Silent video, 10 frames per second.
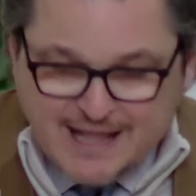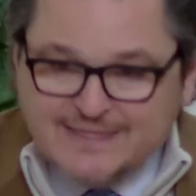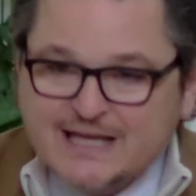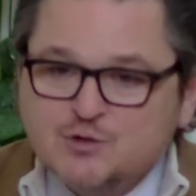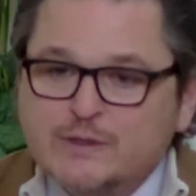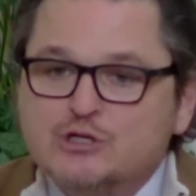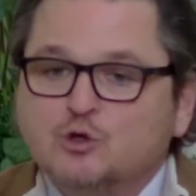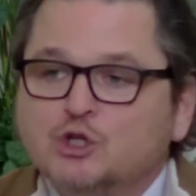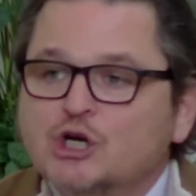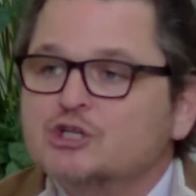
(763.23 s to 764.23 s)
That's when you
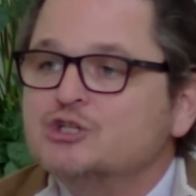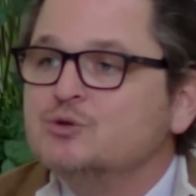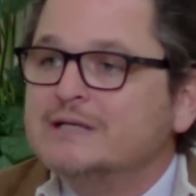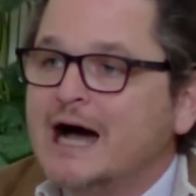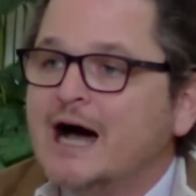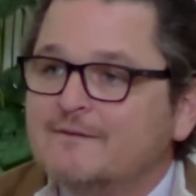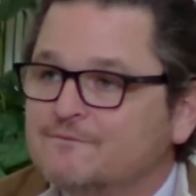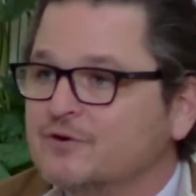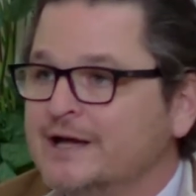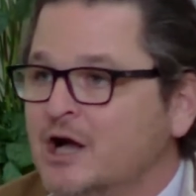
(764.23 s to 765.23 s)
look to God
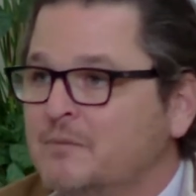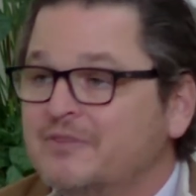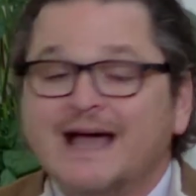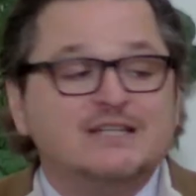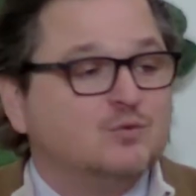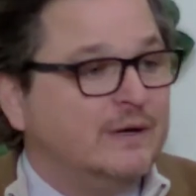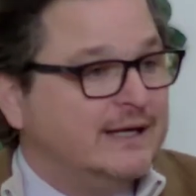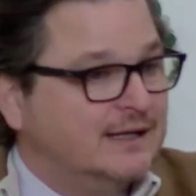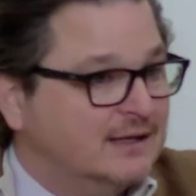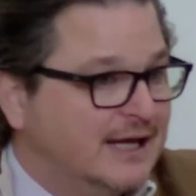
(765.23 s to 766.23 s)
for help. That's
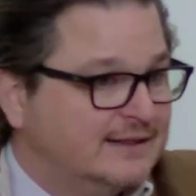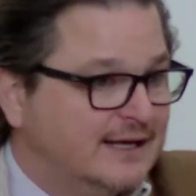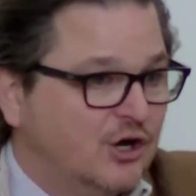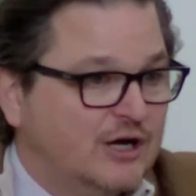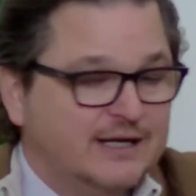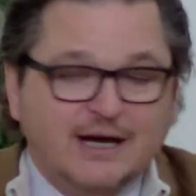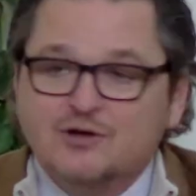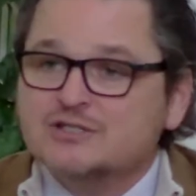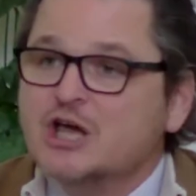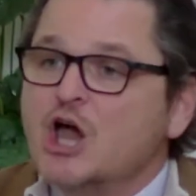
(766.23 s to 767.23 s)
when, like that haunted
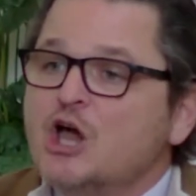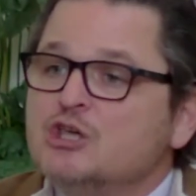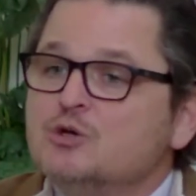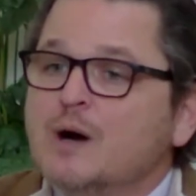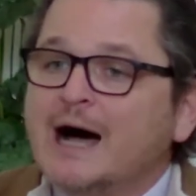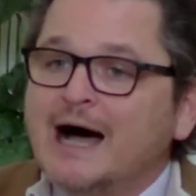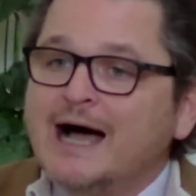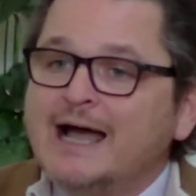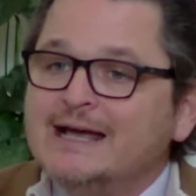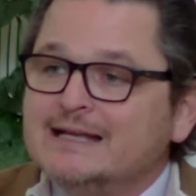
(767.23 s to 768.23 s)
house, you
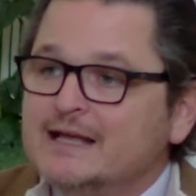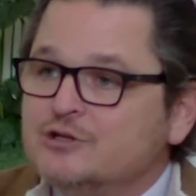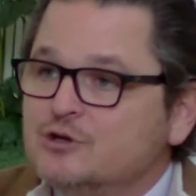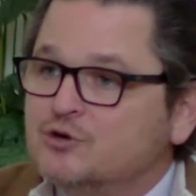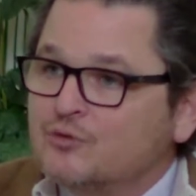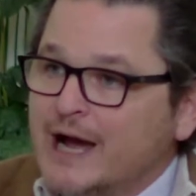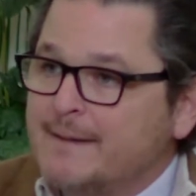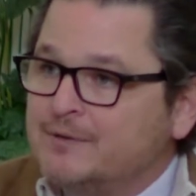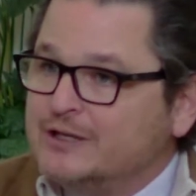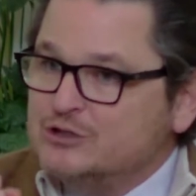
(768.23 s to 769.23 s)
hide and you
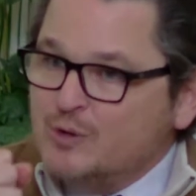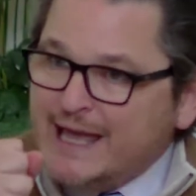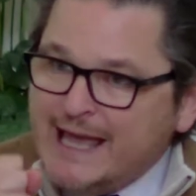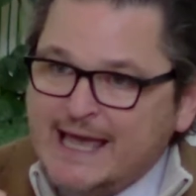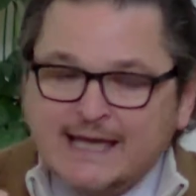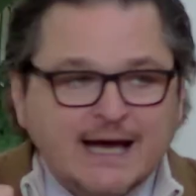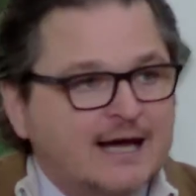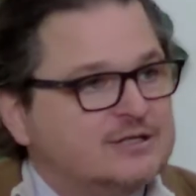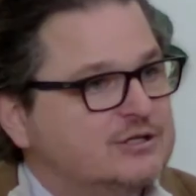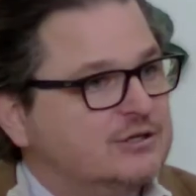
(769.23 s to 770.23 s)
grapple and you hang
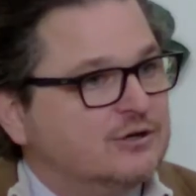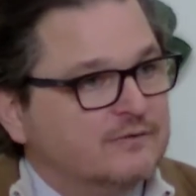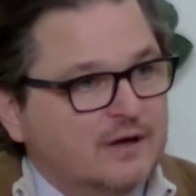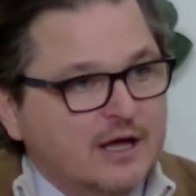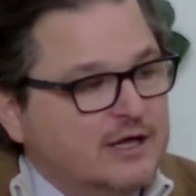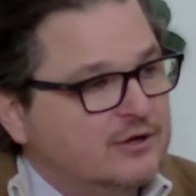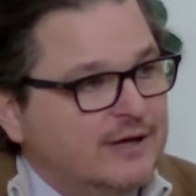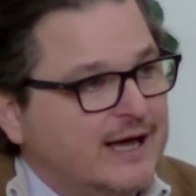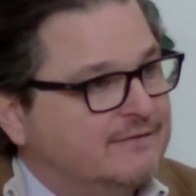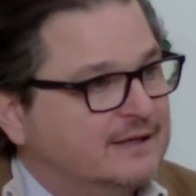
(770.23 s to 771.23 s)
on to your
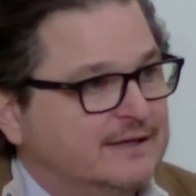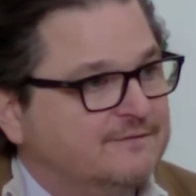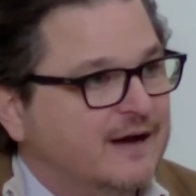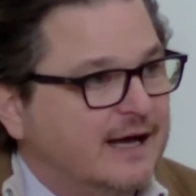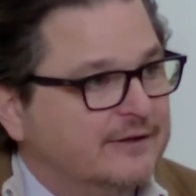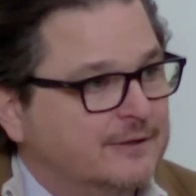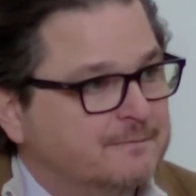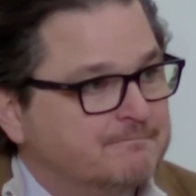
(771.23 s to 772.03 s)
heavenly Father.